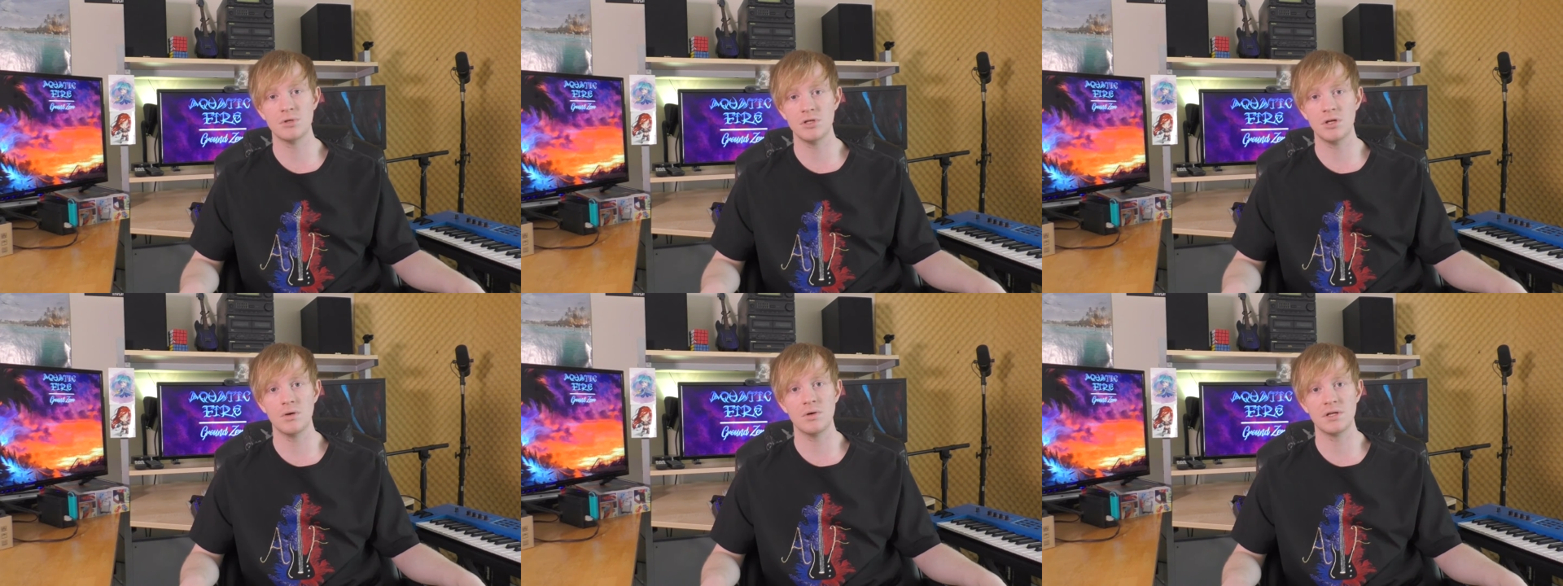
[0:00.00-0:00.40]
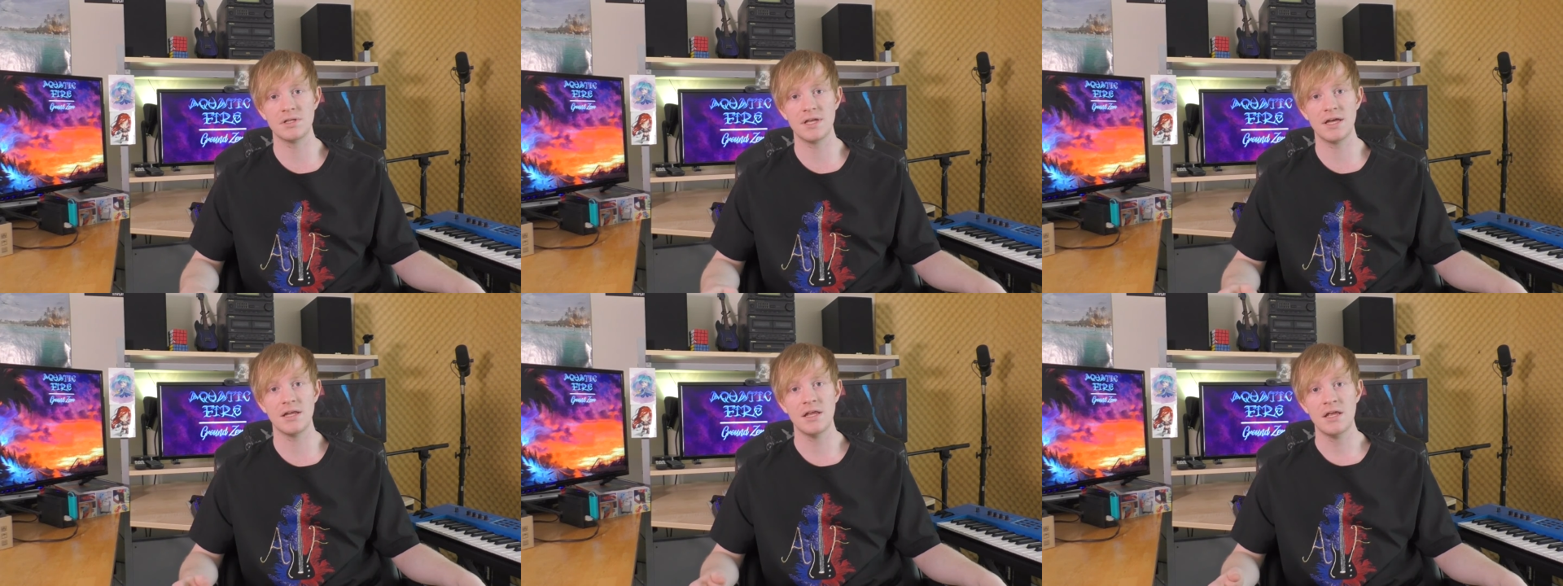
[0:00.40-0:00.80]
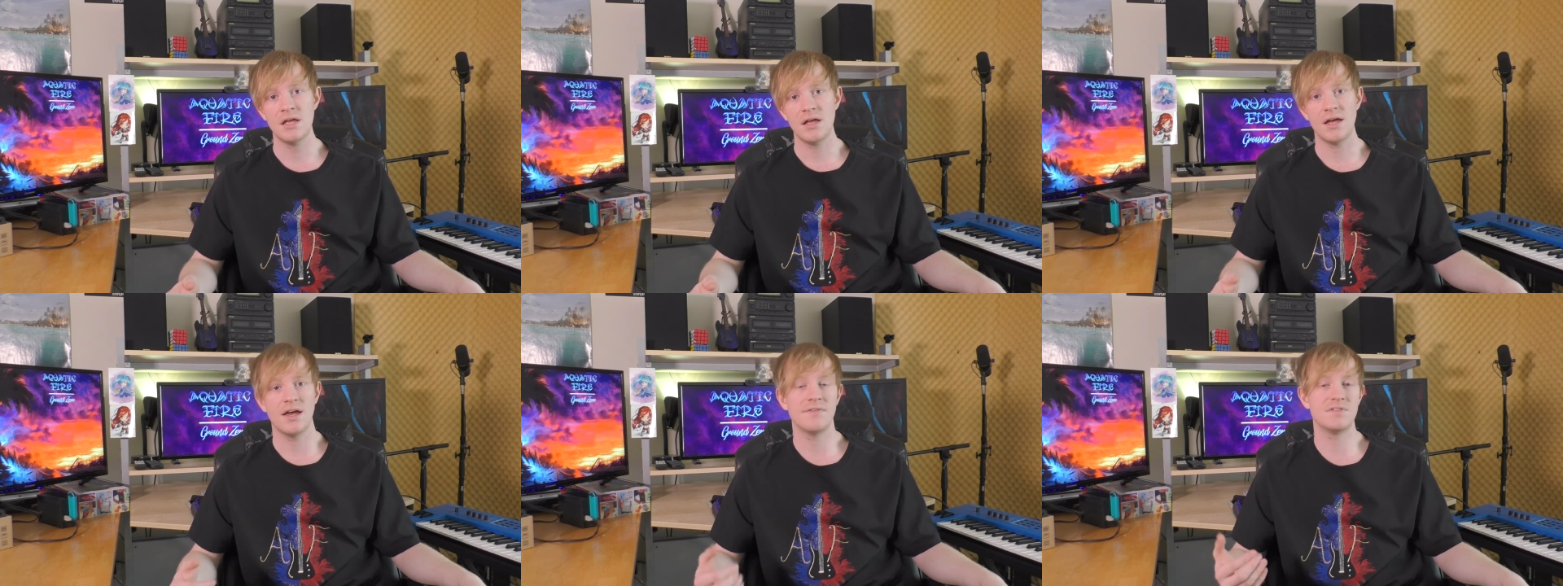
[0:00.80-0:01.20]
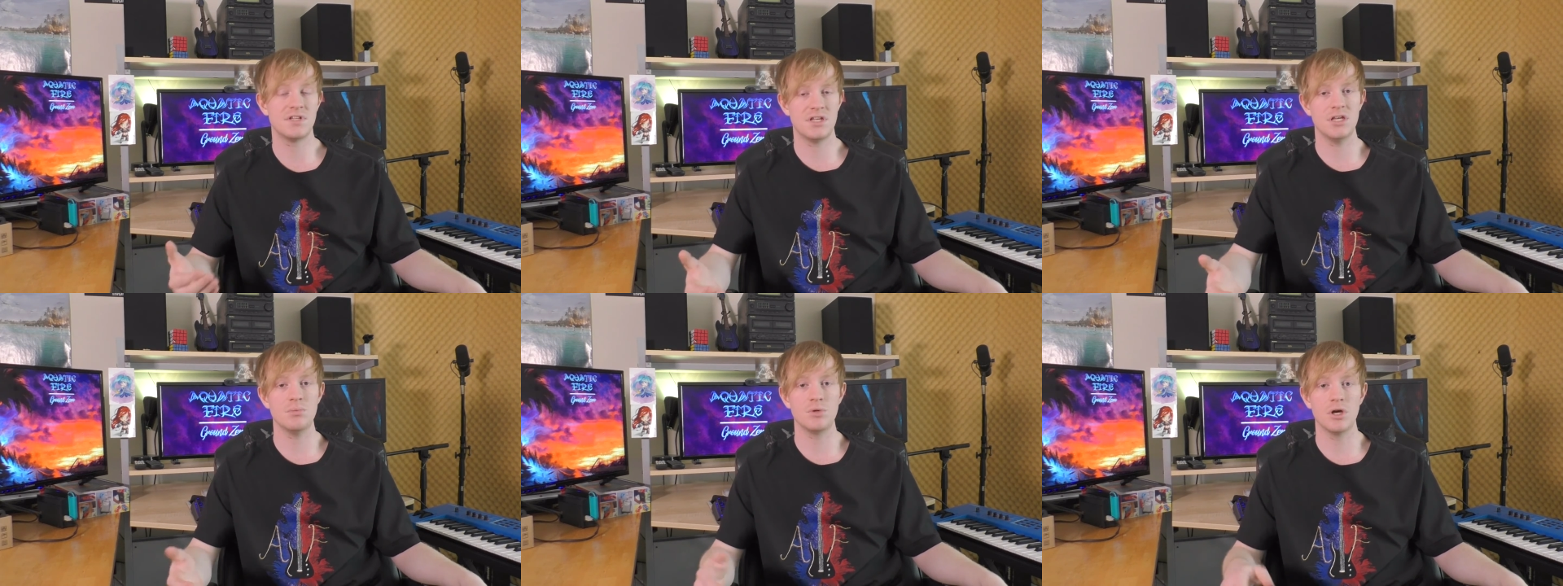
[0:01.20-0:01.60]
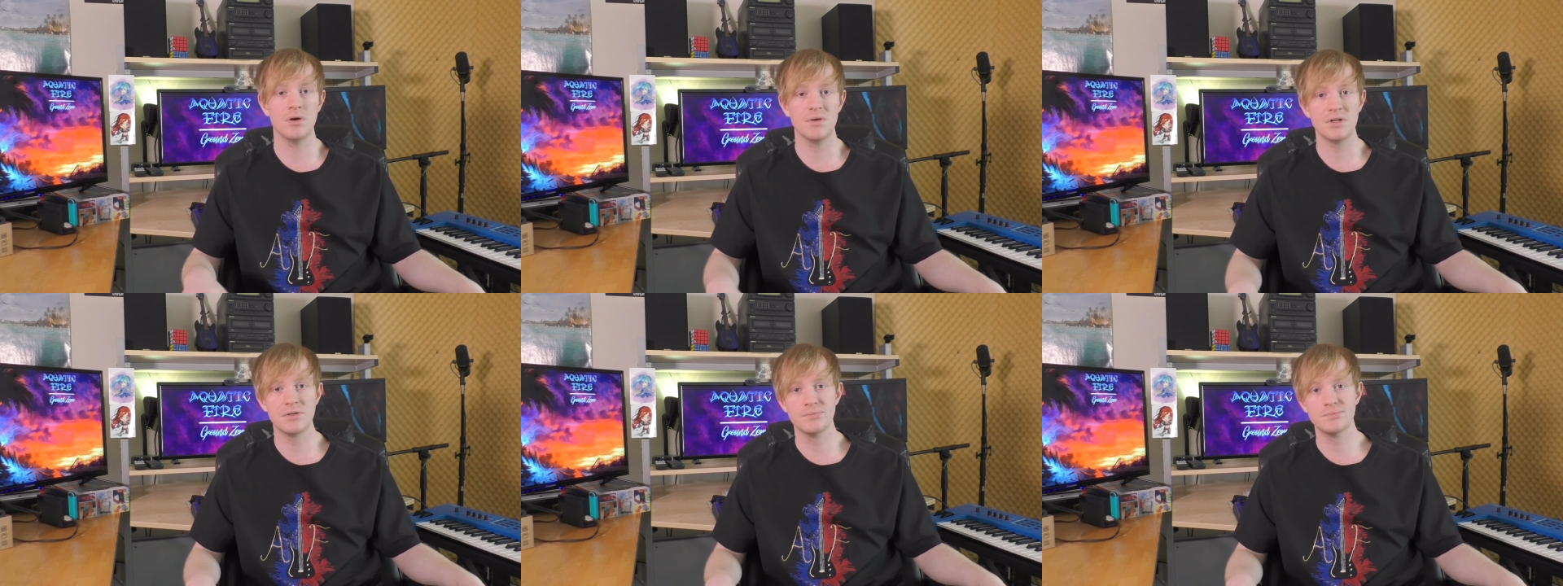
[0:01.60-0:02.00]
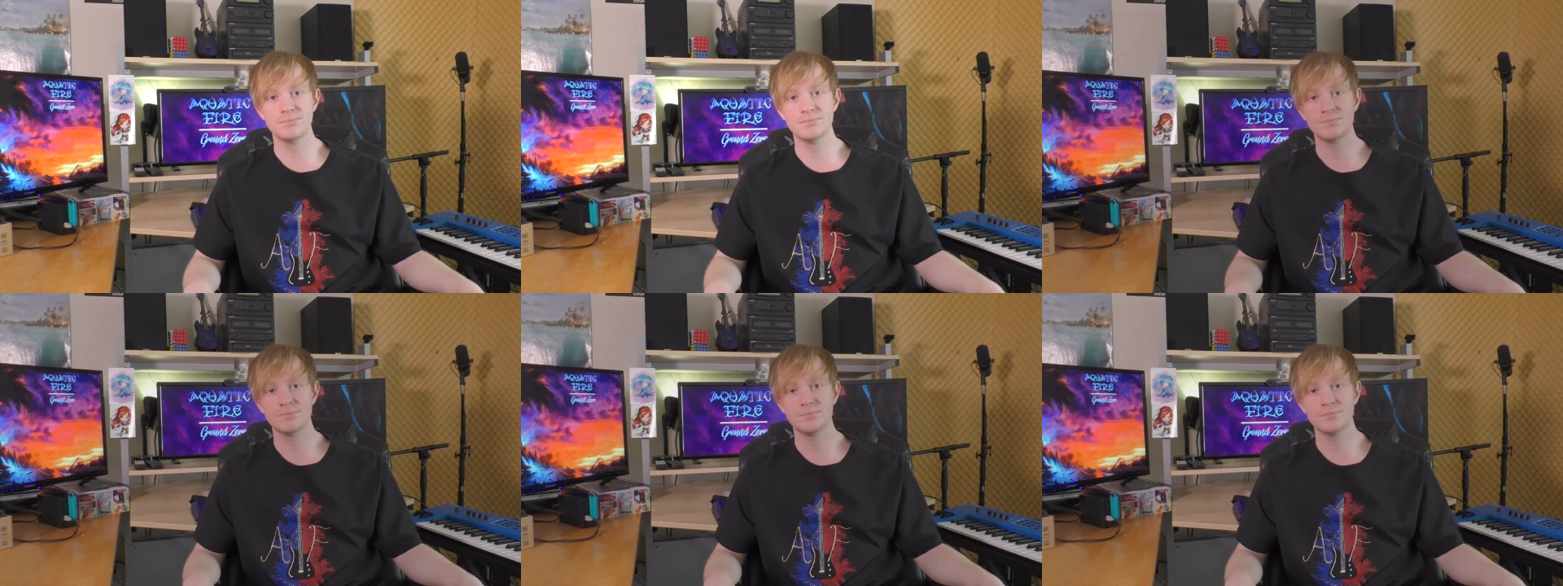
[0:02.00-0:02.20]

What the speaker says: but knowing that I have to keep going.